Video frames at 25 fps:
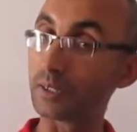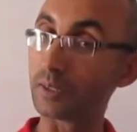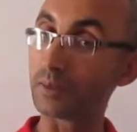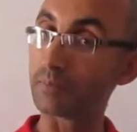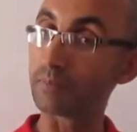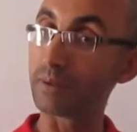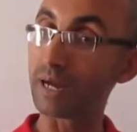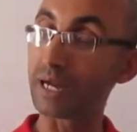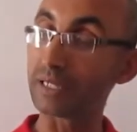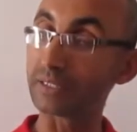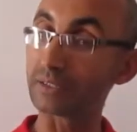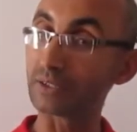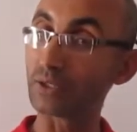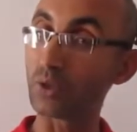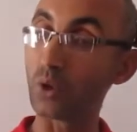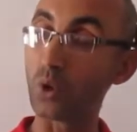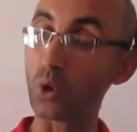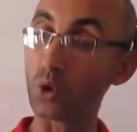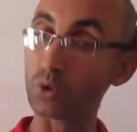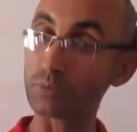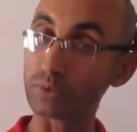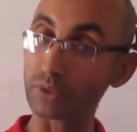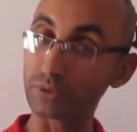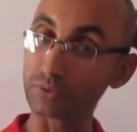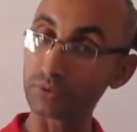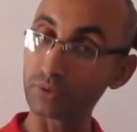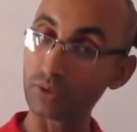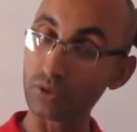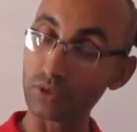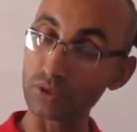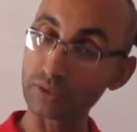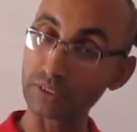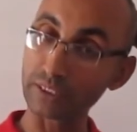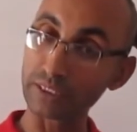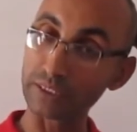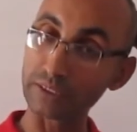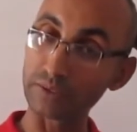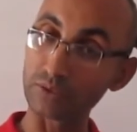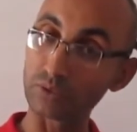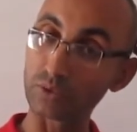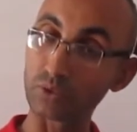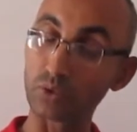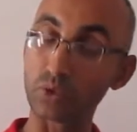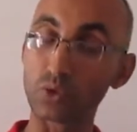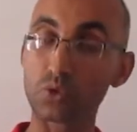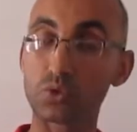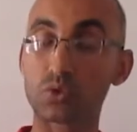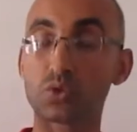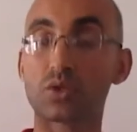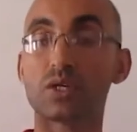by Homer,
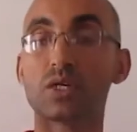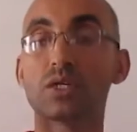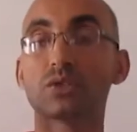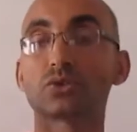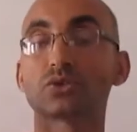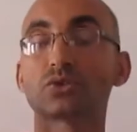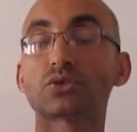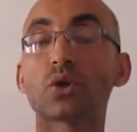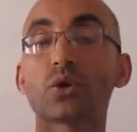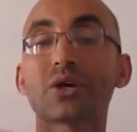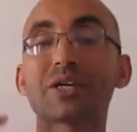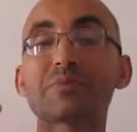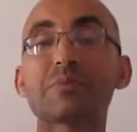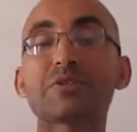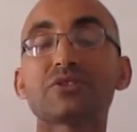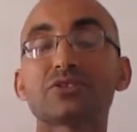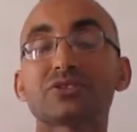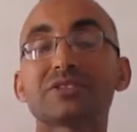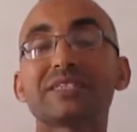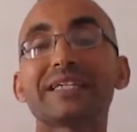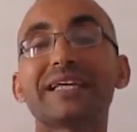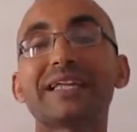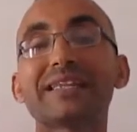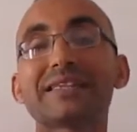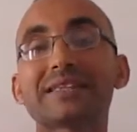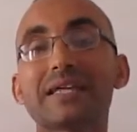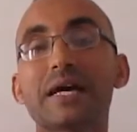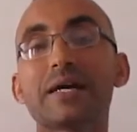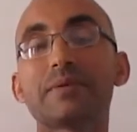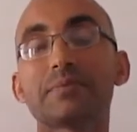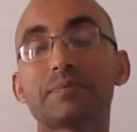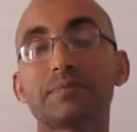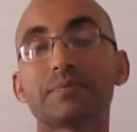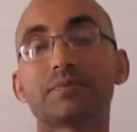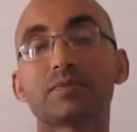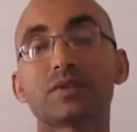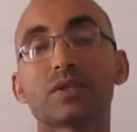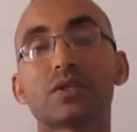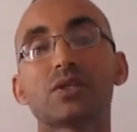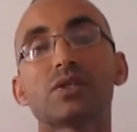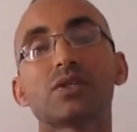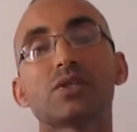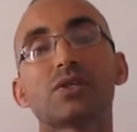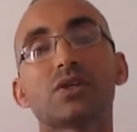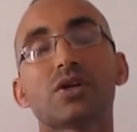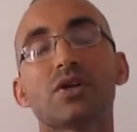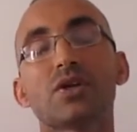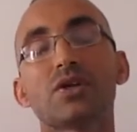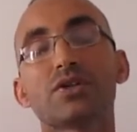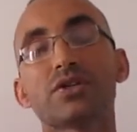who documented in them
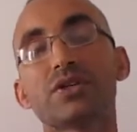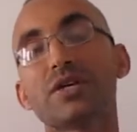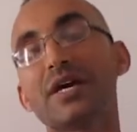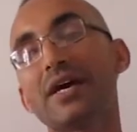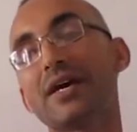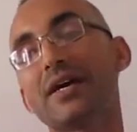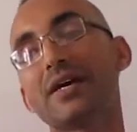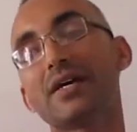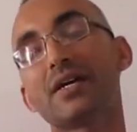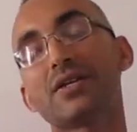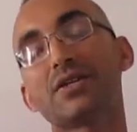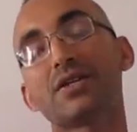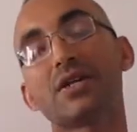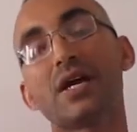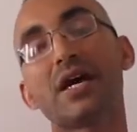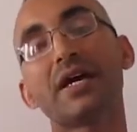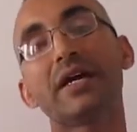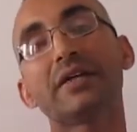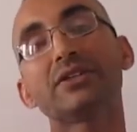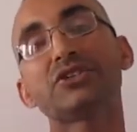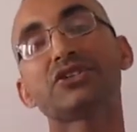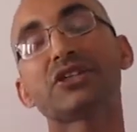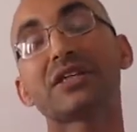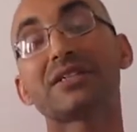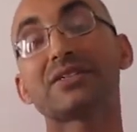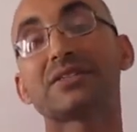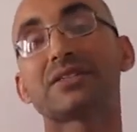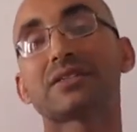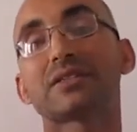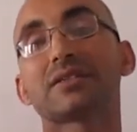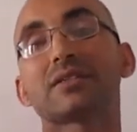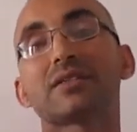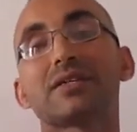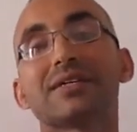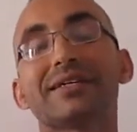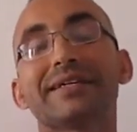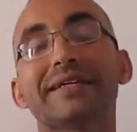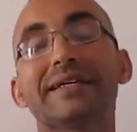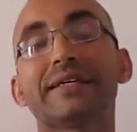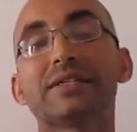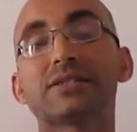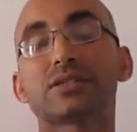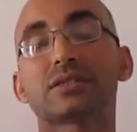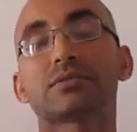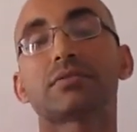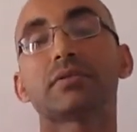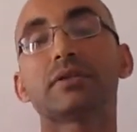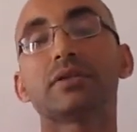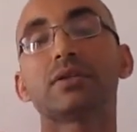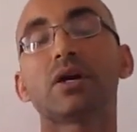the ancient
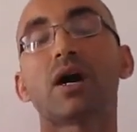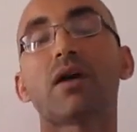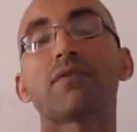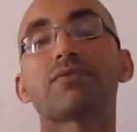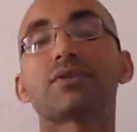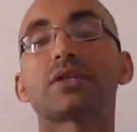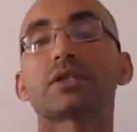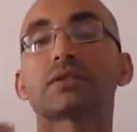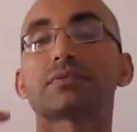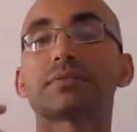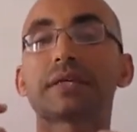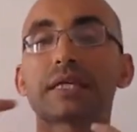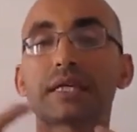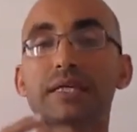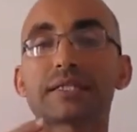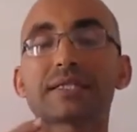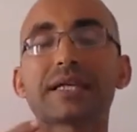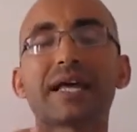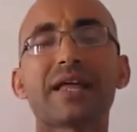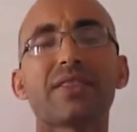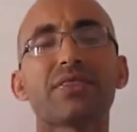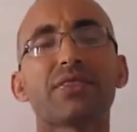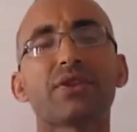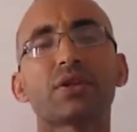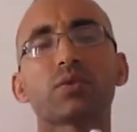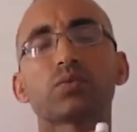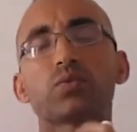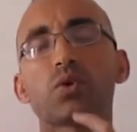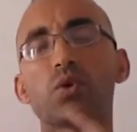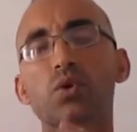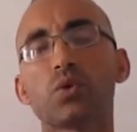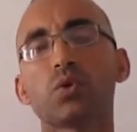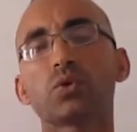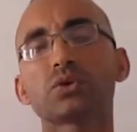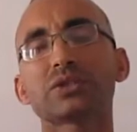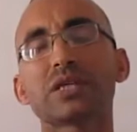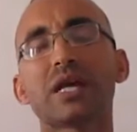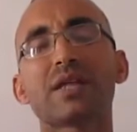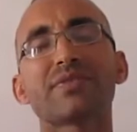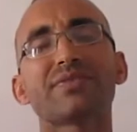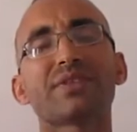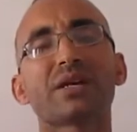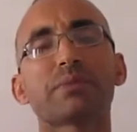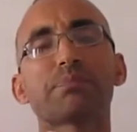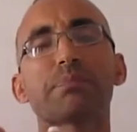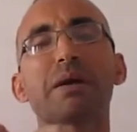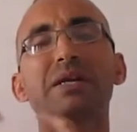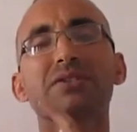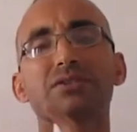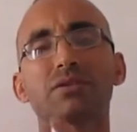history of the Greeks and their wars and
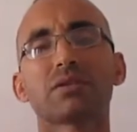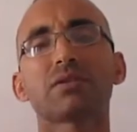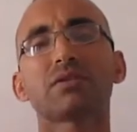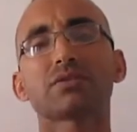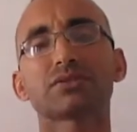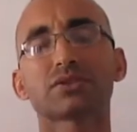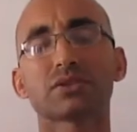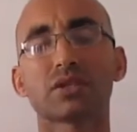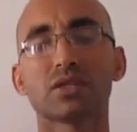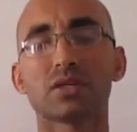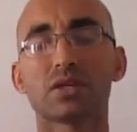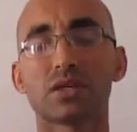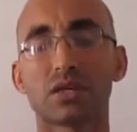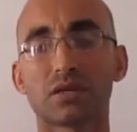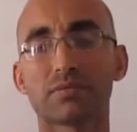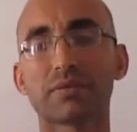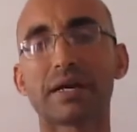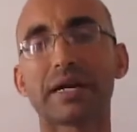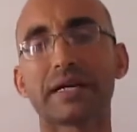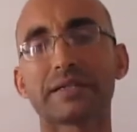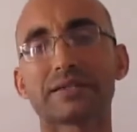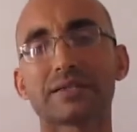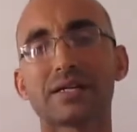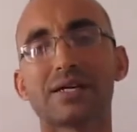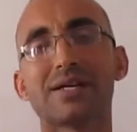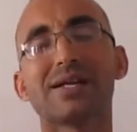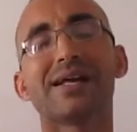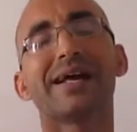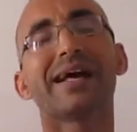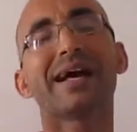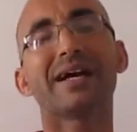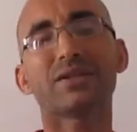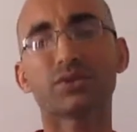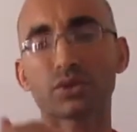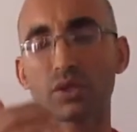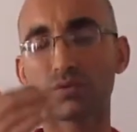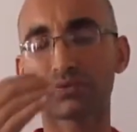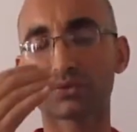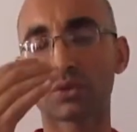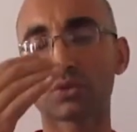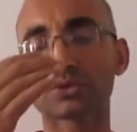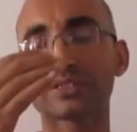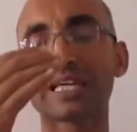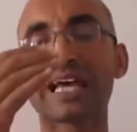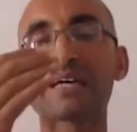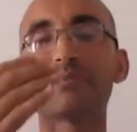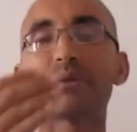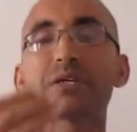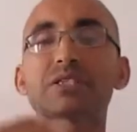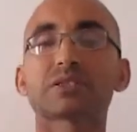their battles, right, and of course
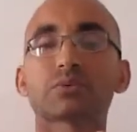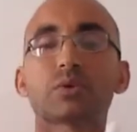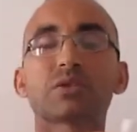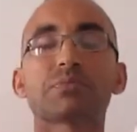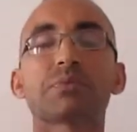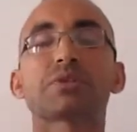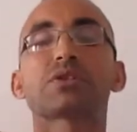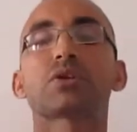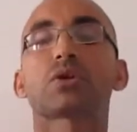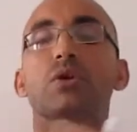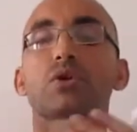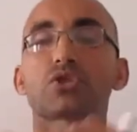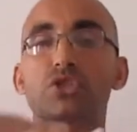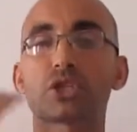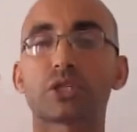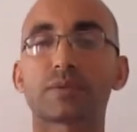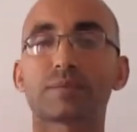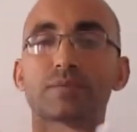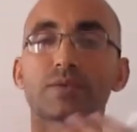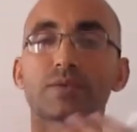they are mixed with mythology,